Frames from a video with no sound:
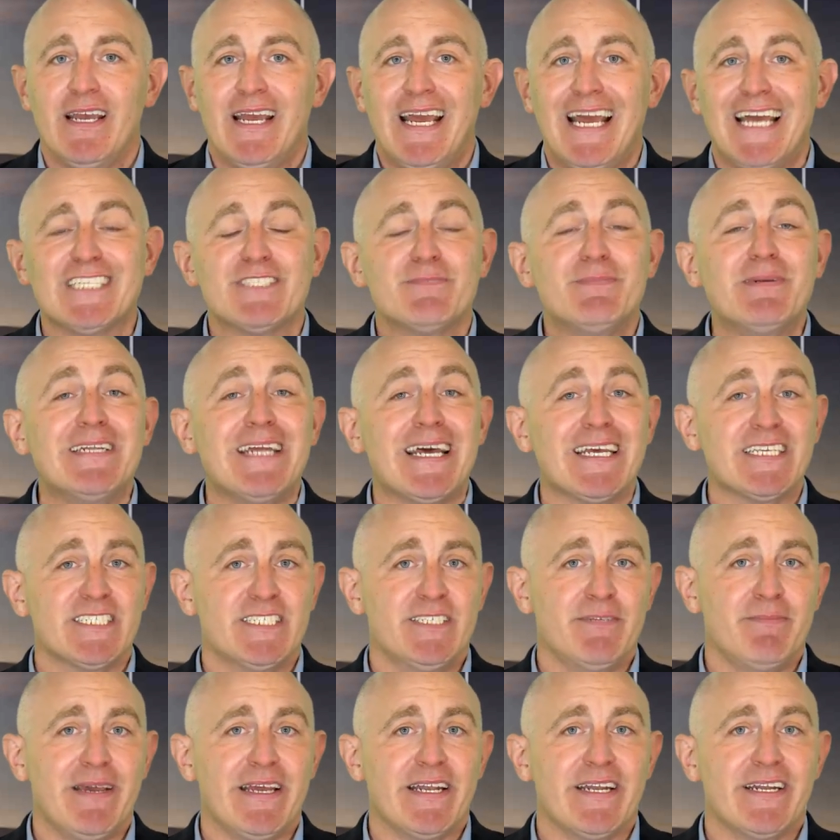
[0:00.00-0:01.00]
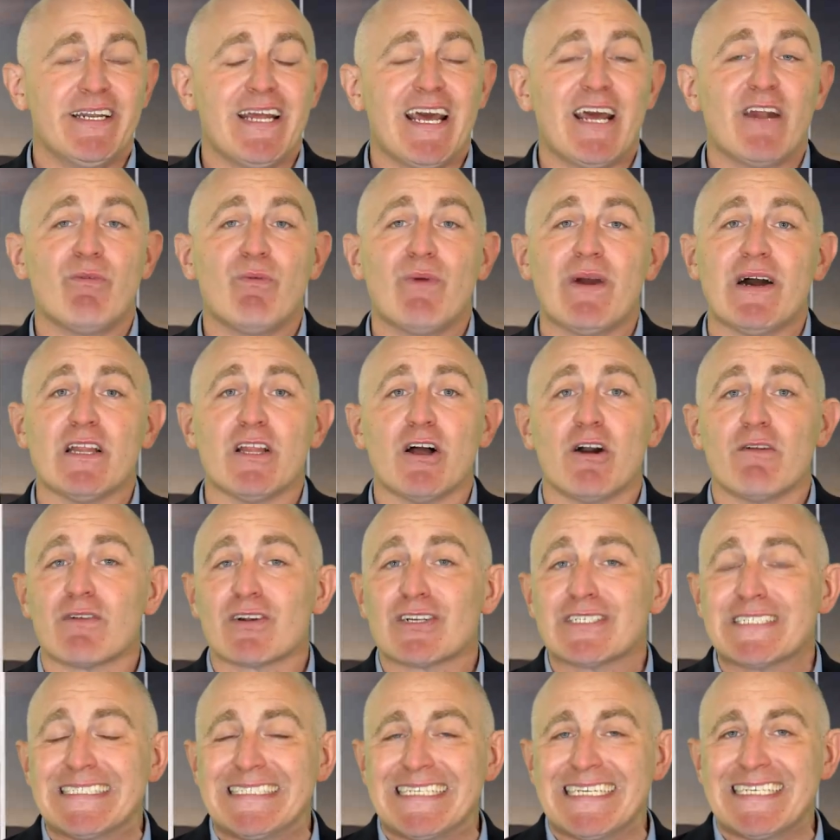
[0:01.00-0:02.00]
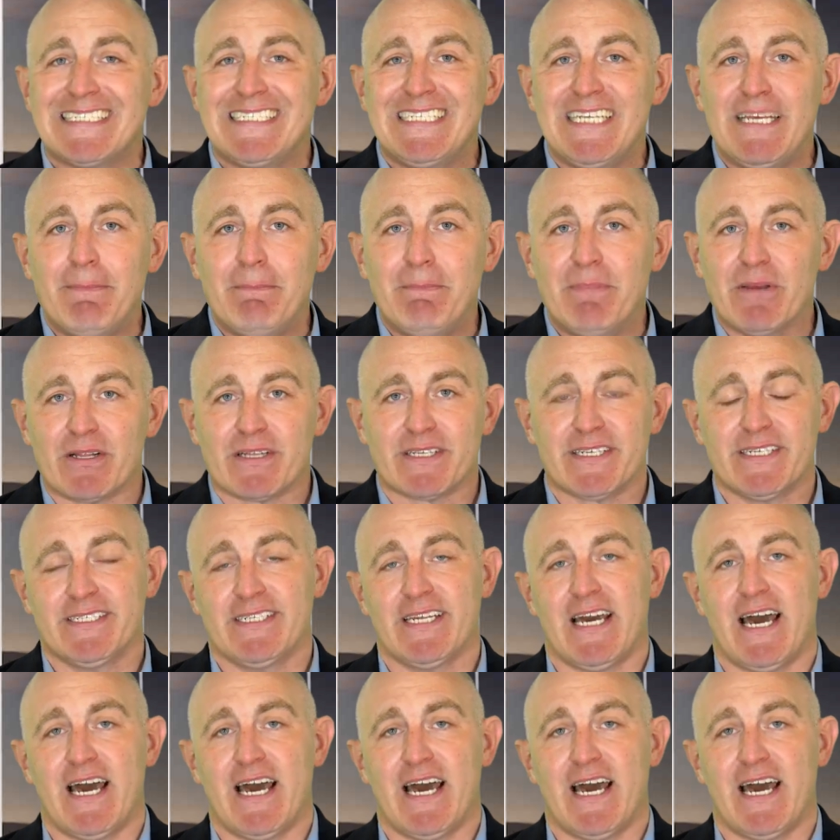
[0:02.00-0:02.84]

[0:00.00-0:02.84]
has been estimated at well over $60 billion.